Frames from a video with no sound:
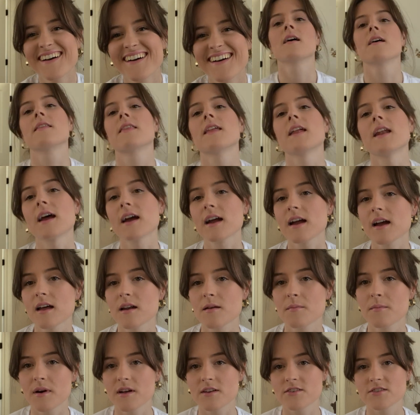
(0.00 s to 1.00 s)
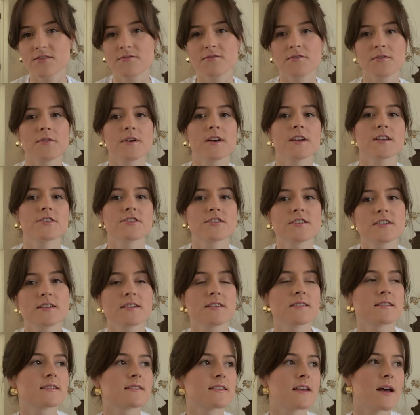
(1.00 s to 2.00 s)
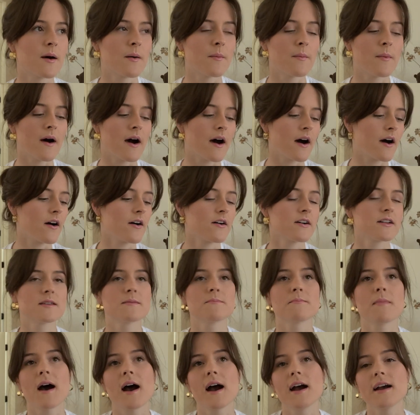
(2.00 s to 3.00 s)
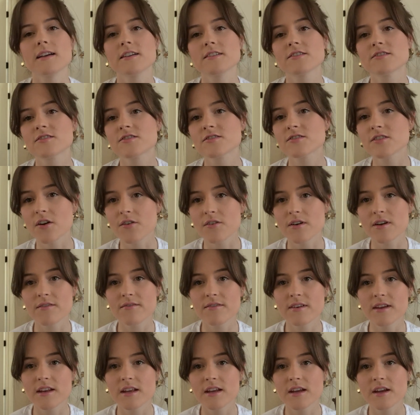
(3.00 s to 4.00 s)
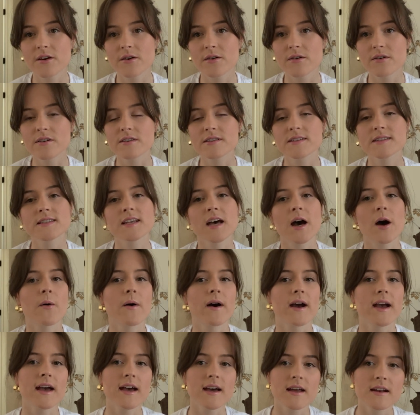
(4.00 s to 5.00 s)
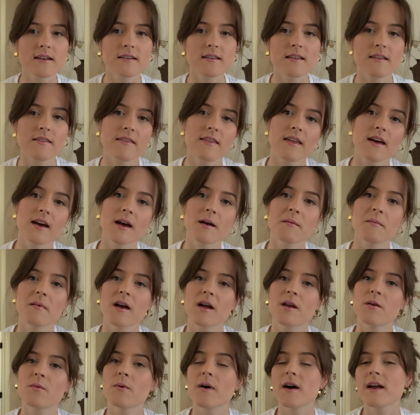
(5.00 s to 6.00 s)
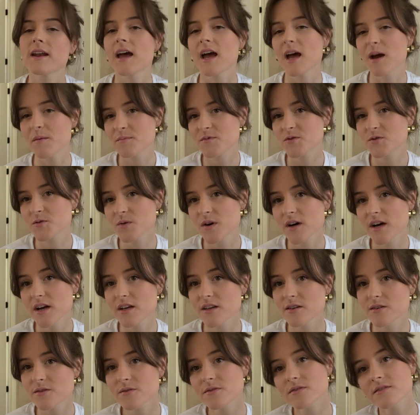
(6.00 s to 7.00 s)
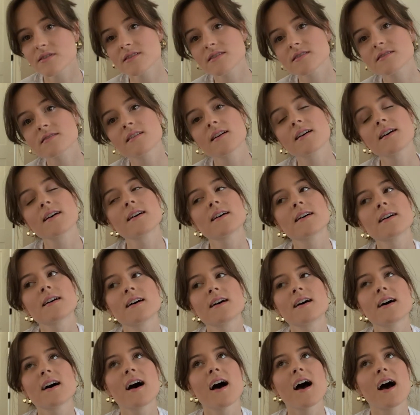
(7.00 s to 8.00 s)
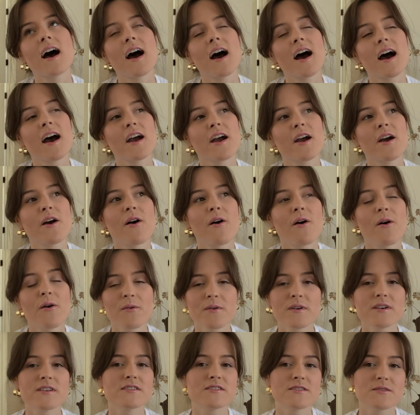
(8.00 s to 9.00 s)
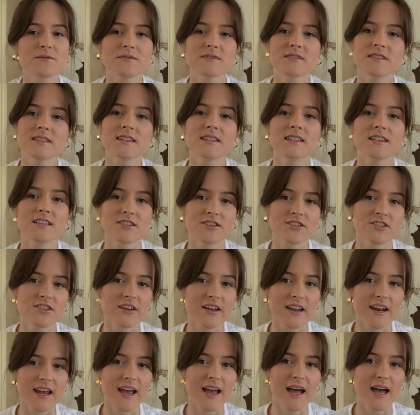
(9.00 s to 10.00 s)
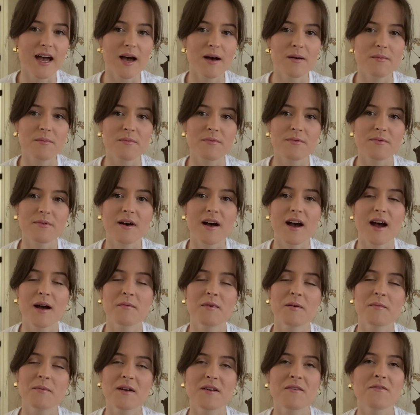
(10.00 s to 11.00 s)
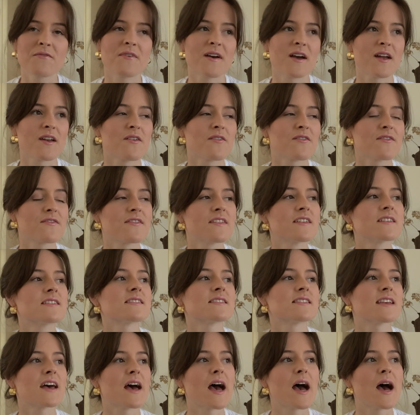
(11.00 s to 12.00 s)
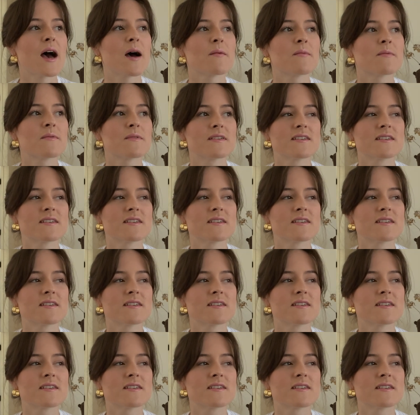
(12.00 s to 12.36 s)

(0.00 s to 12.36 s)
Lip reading: Then I got a bunch of questions about my story videos, how I edited them and what app do I use. I always use the InShot app. I'm a big fan of this app.